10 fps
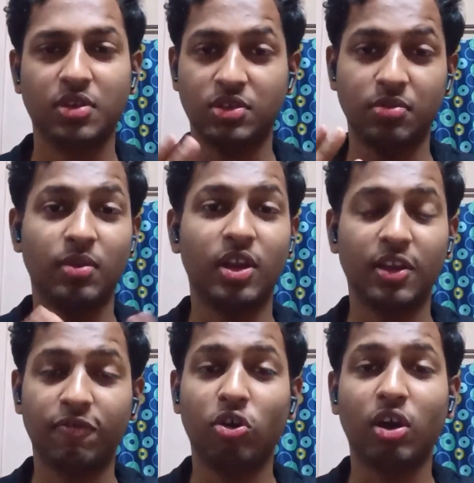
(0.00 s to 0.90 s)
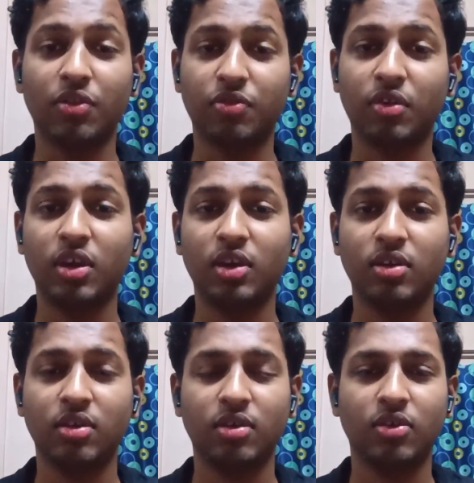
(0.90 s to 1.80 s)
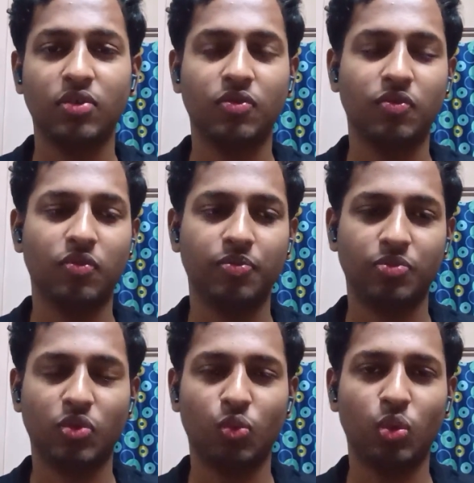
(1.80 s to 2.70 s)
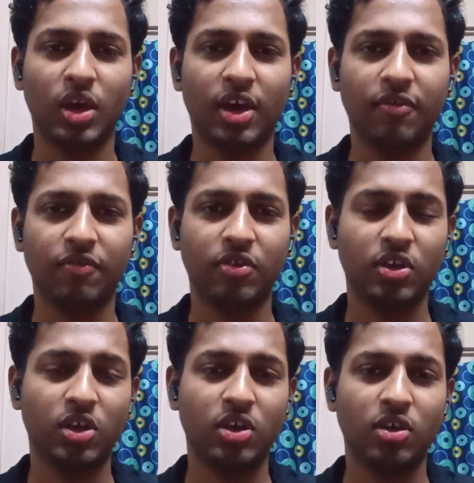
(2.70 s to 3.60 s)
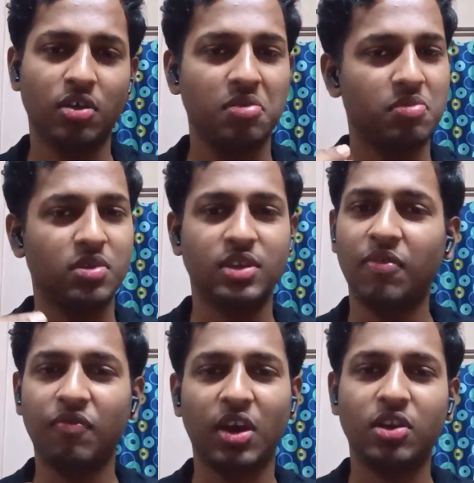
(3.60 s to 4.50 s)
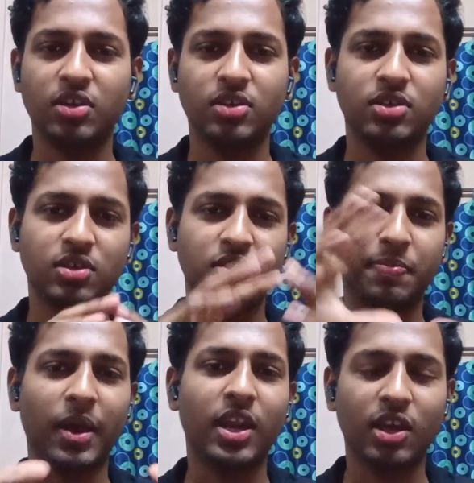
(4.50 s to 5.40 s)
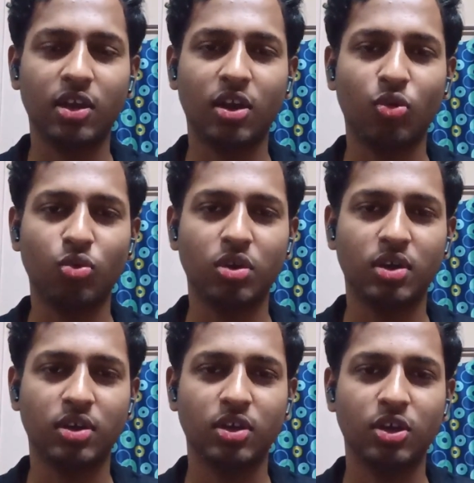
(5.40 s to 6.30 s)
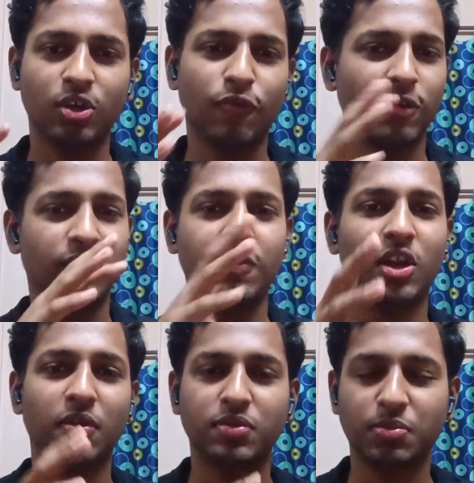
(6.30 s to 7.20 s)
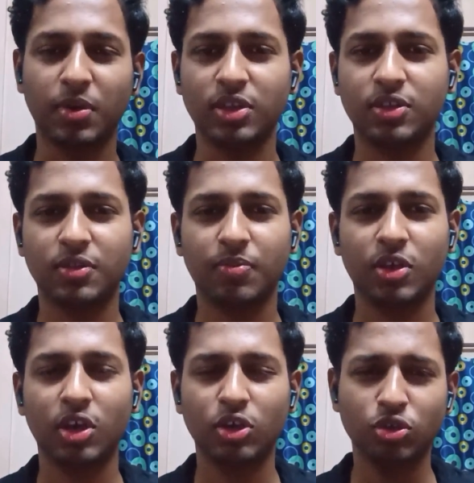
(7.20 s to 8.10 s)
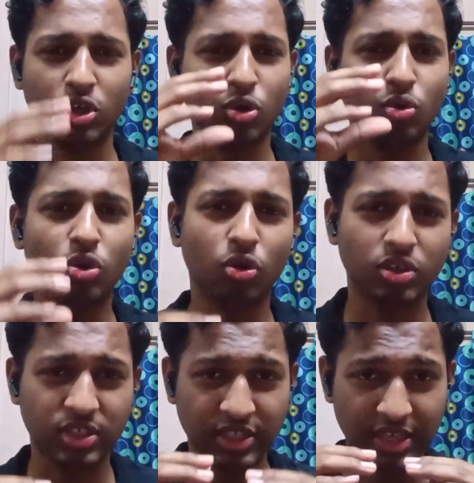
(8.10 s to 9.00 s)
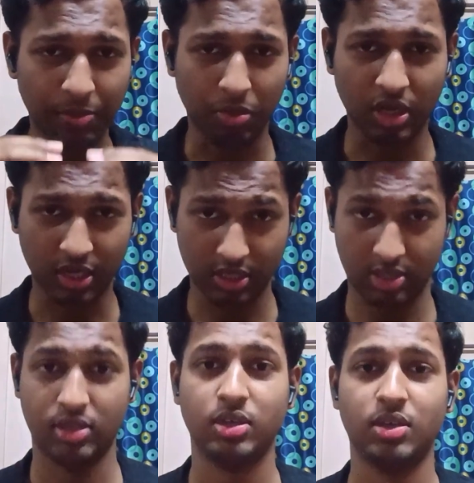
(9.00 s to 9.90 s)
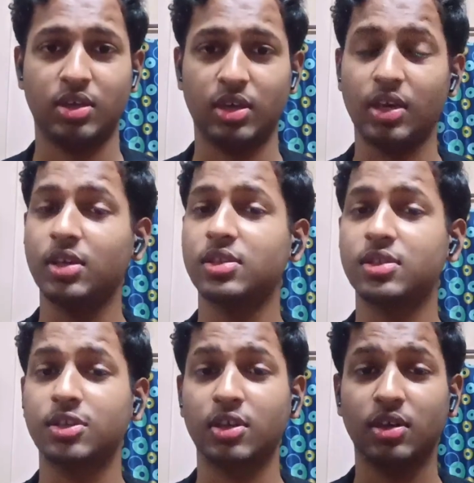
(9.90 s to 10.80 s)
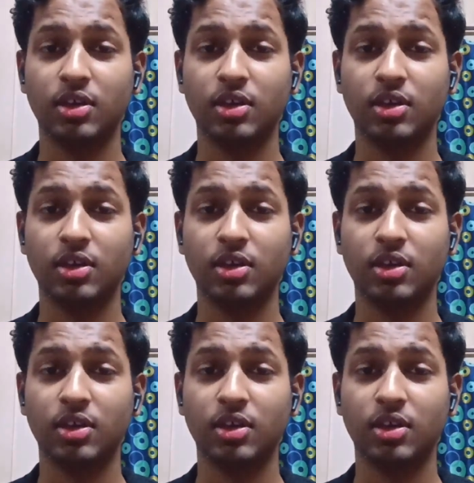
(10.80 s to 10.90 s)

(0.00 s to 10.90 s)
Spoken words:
Similarly for R3, we have same vectors spanning around will fill up space. So the core concept is